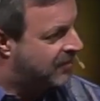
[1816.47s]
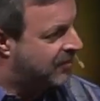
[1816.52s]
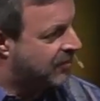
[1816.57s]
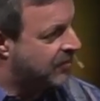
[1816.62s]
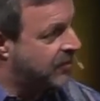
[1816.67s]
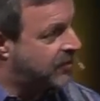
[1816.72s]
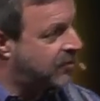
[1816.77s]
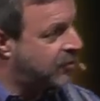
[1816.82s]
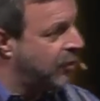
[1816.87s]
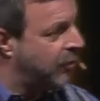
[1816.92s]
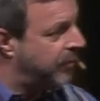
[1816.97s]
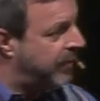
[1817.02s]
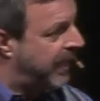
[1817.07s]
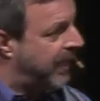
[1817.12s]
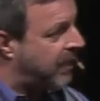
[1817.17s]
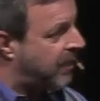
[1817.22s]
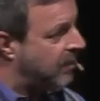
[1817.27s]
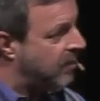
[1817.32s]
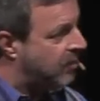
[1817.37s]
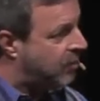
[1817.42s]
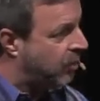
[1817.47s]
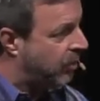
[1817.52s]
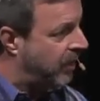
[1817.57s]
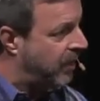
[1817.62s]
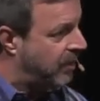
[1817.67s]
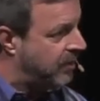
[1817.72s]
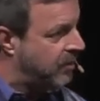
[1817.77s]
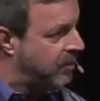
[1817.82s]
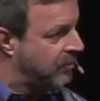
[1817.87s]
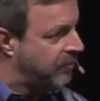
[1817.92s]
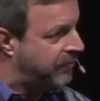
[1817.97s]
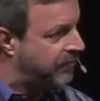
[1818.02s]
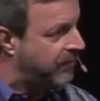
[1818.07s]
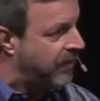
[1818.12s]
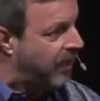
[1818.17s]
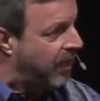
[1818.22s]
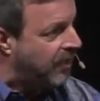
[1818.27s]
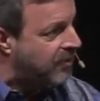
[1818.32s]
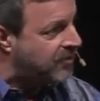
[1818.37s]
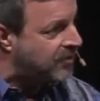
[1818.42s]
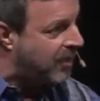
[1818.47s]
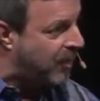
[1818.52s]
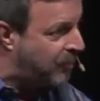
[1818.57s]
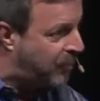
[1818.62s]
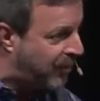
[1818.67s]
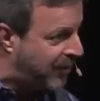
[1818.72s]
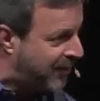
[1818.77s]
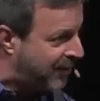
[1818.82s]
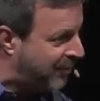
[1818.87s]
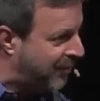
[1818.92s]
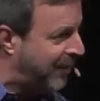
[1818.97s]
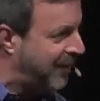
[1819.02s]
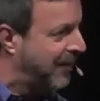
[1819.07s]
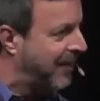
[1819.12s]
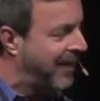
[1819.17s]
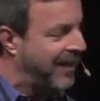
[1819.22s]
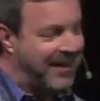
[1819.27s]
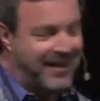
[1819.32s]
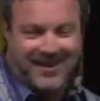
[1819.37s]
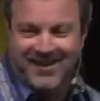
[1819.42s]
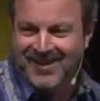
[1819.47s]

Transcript: you know, let's go back in the toilet. You flush, I'll put you in there.